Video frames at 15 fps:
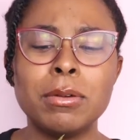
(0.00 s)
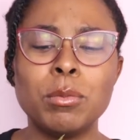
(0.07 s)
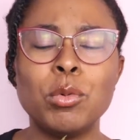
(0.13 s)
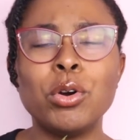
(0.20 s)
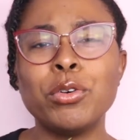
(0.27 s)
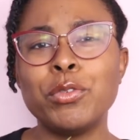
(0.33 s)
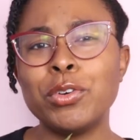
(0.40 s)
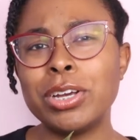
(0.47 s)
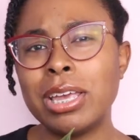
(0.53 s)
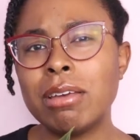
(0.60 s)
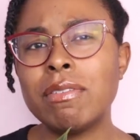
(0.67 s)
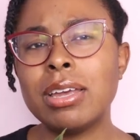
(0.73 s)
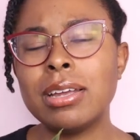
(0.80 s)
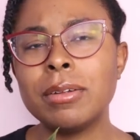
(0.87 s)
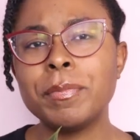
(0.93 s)
more
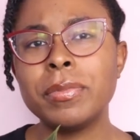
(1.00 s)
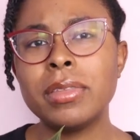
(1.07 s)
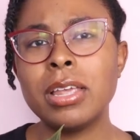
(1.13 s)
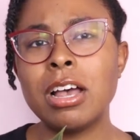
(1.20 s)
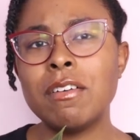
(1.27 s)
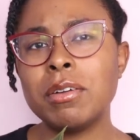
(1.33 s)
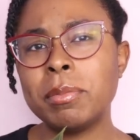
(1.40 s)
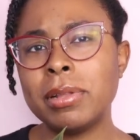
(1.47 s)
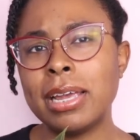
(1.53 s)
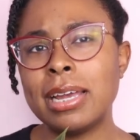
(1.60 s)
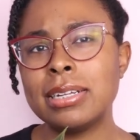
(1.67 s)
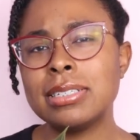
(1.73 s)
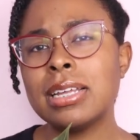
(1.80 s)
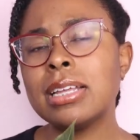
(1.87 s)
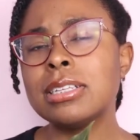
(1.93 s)
forgiving of a
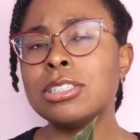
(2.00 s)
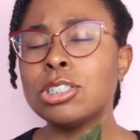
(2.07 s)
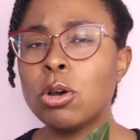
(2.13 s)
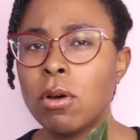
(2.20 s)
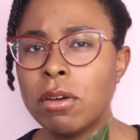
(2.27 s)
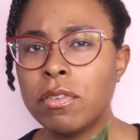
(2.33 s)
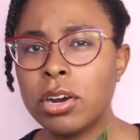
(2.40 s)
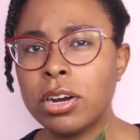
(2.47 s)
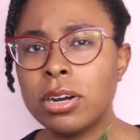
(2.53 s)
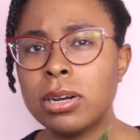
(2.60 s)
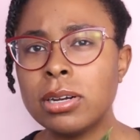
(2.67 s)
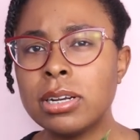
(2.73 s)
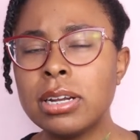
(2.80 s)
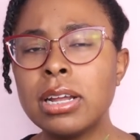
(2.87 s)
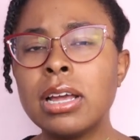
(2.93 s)
plant. So I've
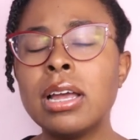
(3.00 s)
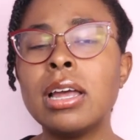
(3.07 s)
heard.